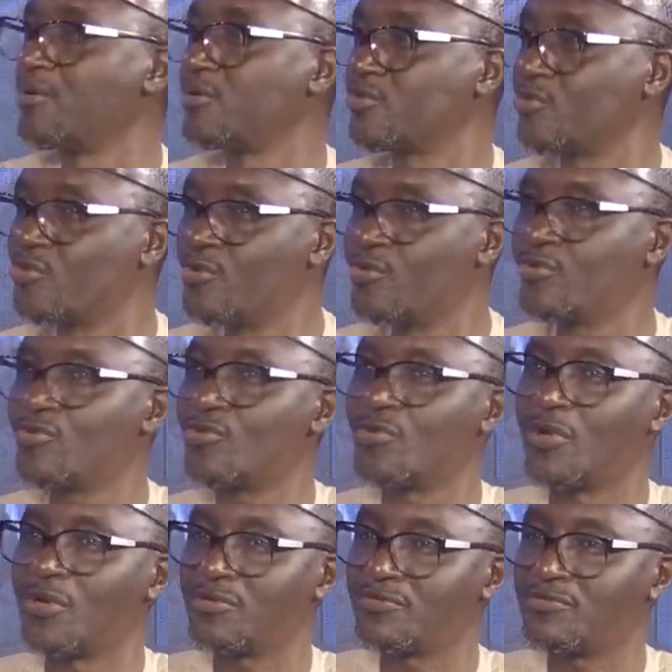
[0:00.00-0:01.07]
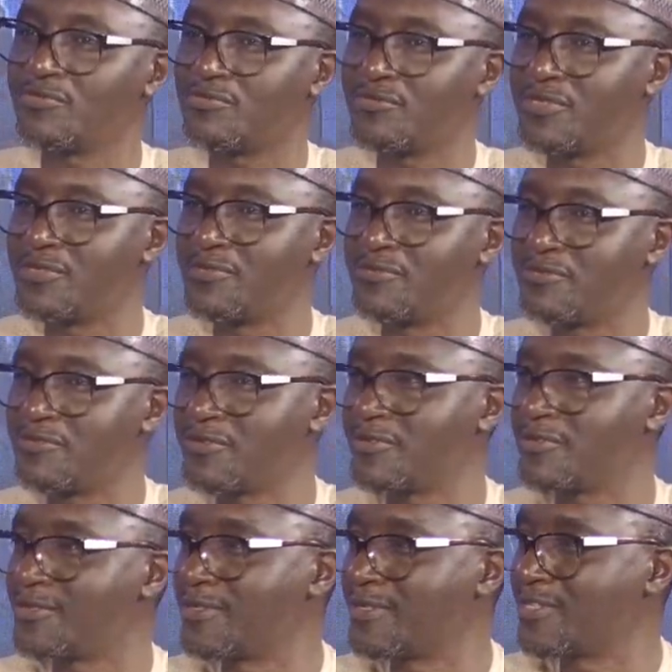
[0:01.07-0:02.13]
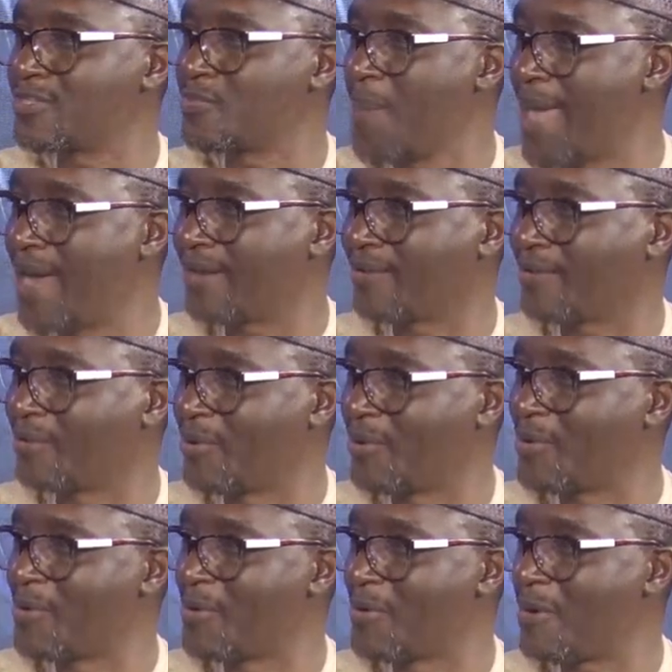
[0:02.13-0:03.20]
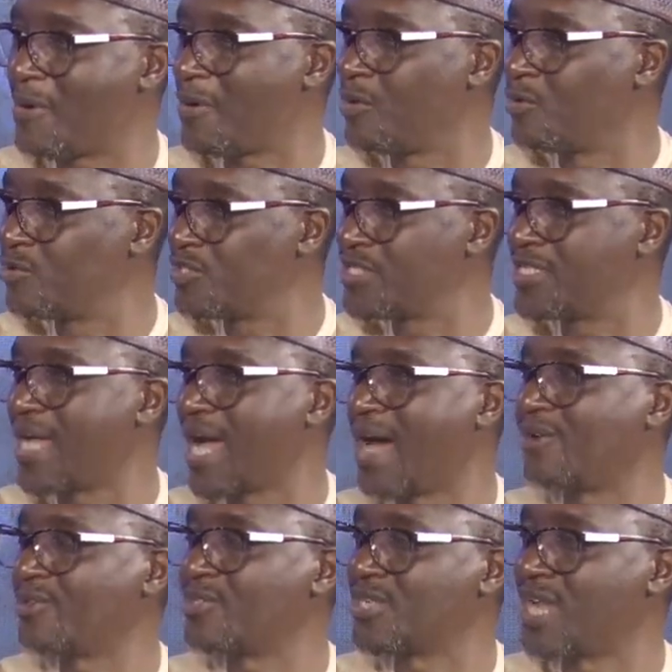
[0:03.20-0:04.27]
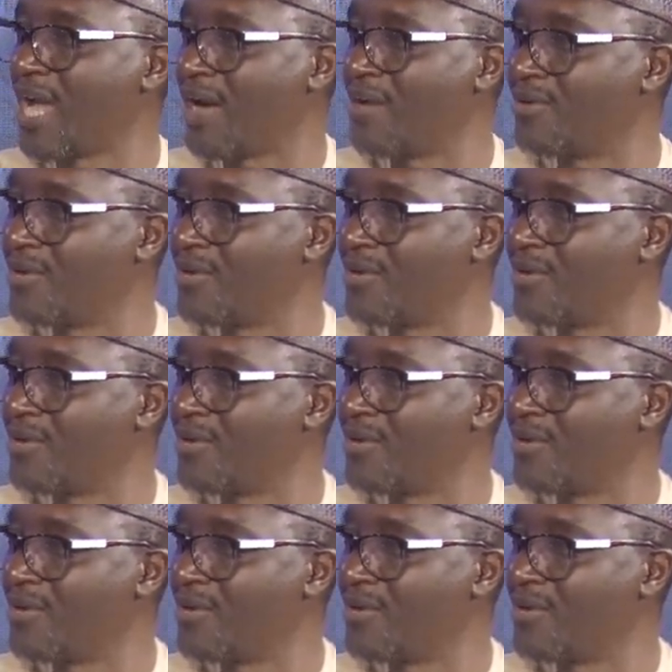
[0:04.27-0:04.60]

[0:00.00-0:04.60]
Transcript: of the schools, you know, the smell, you know, oozing out now.